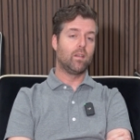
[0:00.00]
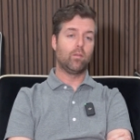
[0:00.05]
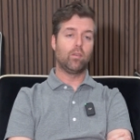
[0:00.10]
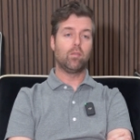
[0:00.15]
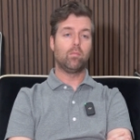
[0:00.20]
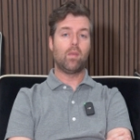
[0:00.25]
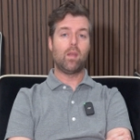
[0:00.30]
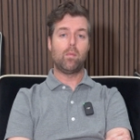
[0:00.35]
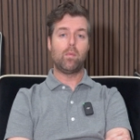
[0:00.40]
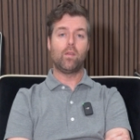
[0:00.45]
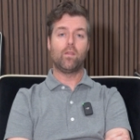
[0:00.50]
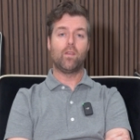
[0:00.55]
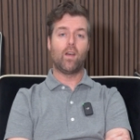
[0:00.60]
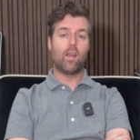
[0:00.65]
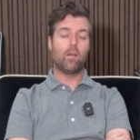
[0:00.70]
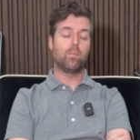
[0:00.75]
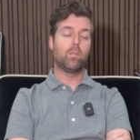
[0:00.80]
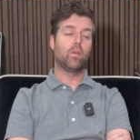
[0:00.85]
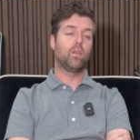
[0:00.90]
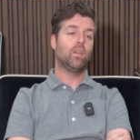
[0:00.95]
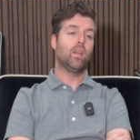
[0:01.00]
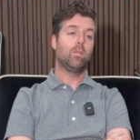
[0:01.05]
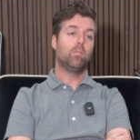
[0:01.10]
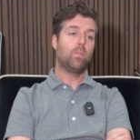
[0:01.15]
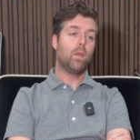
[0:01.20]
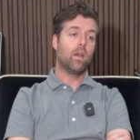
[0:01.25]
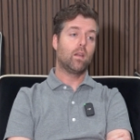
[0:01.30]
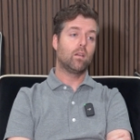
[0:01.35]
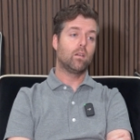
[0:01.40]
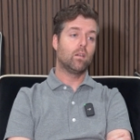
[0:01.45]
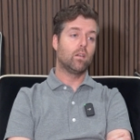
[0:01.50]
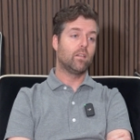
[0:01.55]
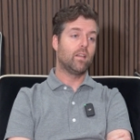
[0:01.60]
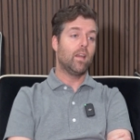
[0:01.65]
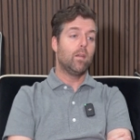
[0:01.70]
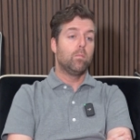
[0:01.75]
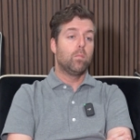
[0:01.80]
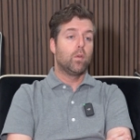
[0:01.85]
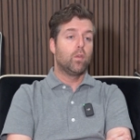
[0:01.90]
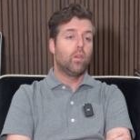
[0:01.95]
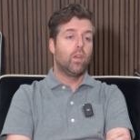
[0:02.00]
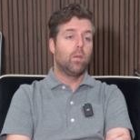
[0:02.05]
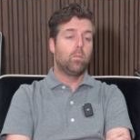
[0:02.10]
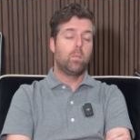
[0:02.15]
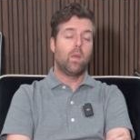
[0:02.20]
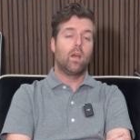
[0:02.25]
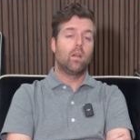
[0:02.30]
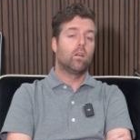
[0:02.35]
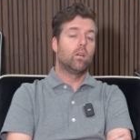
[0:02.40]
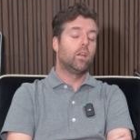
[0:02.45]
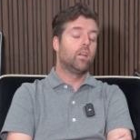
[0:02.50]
it was maybe five percent better or ten percent better.